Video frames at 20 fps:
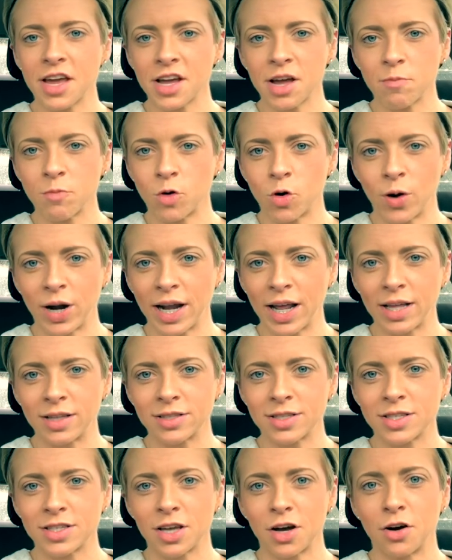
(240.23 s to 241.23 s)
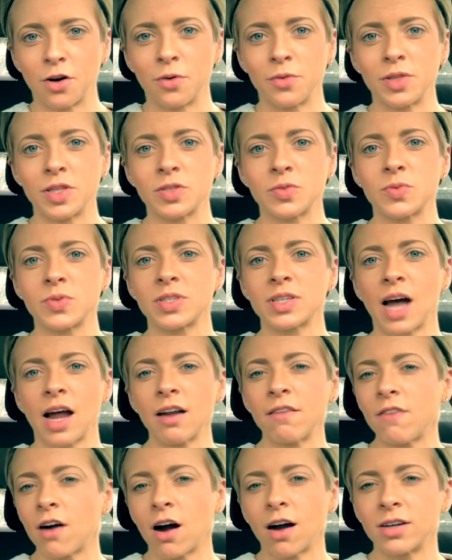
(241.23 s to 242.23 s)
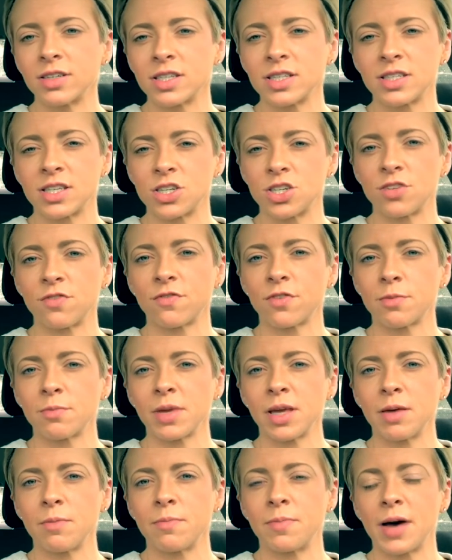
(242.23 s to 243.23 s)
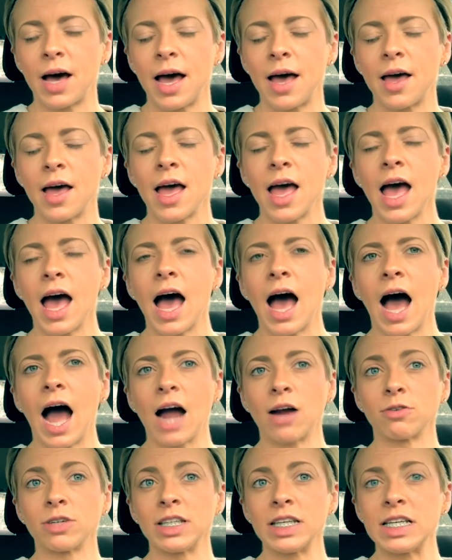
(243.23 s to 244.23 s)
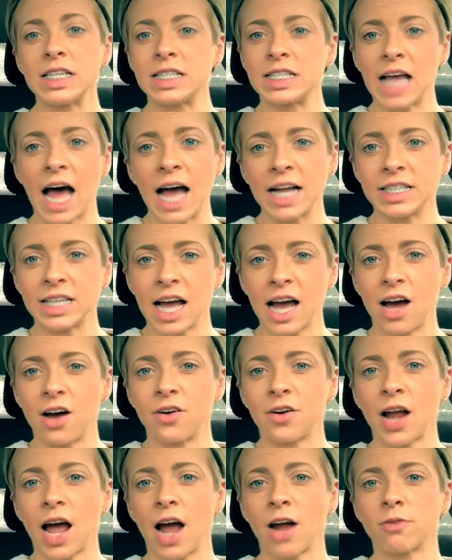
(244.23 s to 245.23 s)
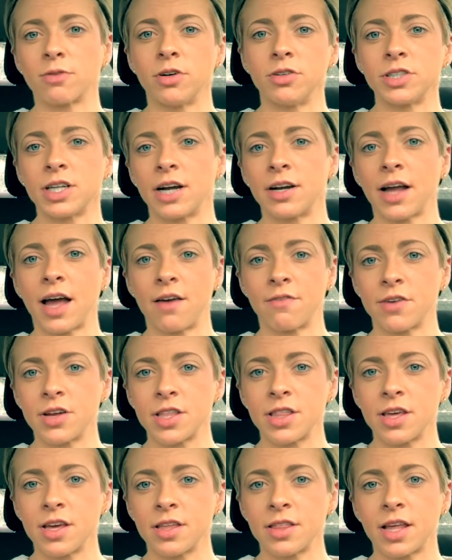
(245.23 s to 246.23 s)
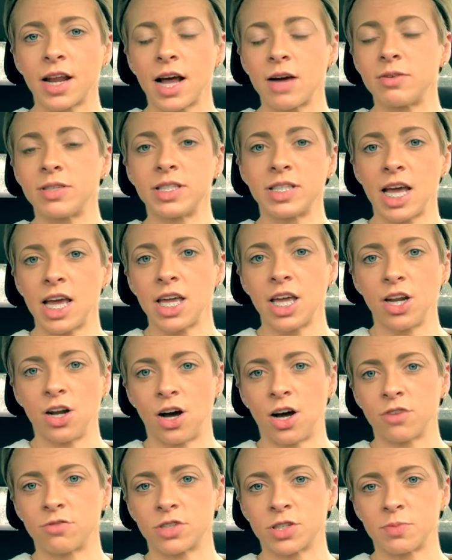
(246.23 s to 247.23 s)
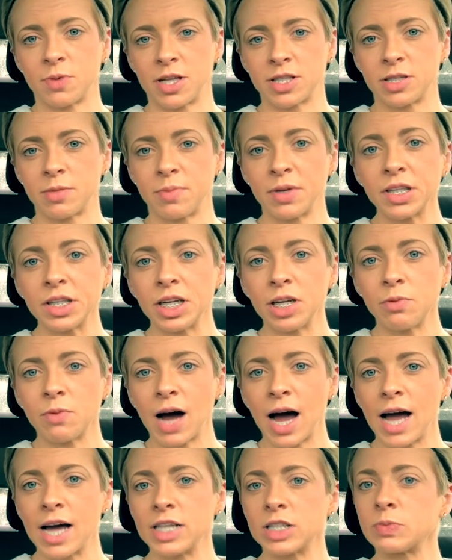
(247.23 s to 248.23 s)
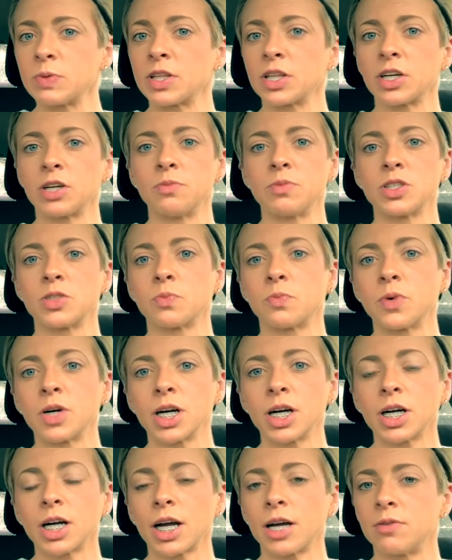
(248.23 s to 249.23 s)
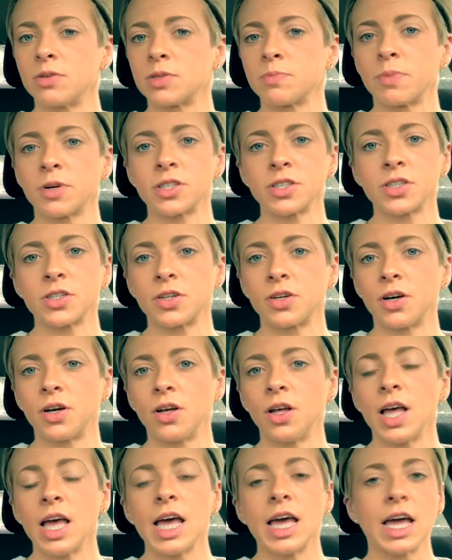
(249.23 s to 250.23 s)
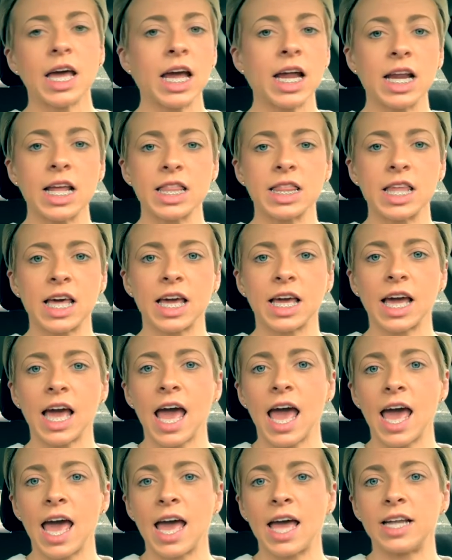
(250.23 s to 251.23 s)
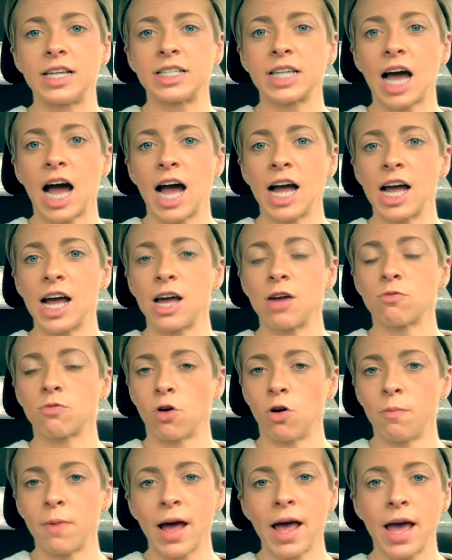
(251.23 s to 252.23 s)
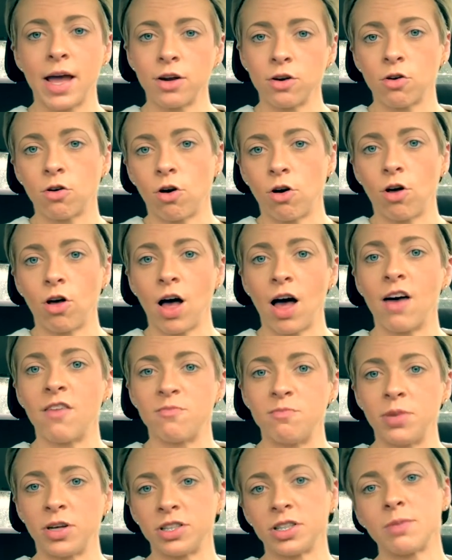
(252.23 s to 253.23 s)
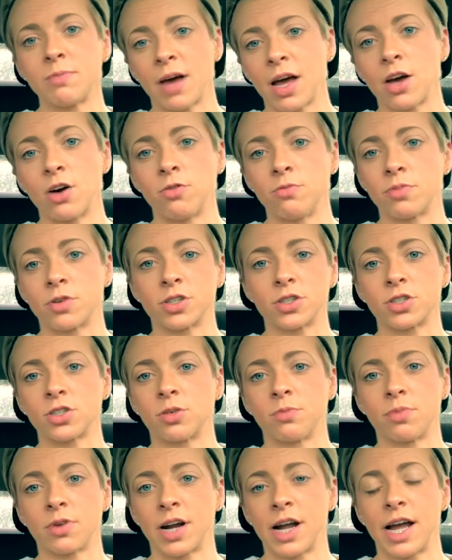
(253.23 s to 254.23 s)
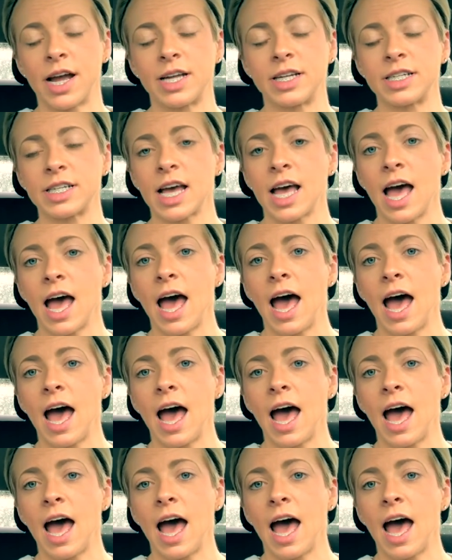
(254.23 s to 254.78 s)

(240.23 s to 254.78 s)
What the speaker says: like I'm quitting, so this was kind of a hard decision for me. But I really sat down, I wrote down everything that I was taking on responsibility-wise, whether it was work, it was personal, anything. And I wrote my end goal of building my own personal brand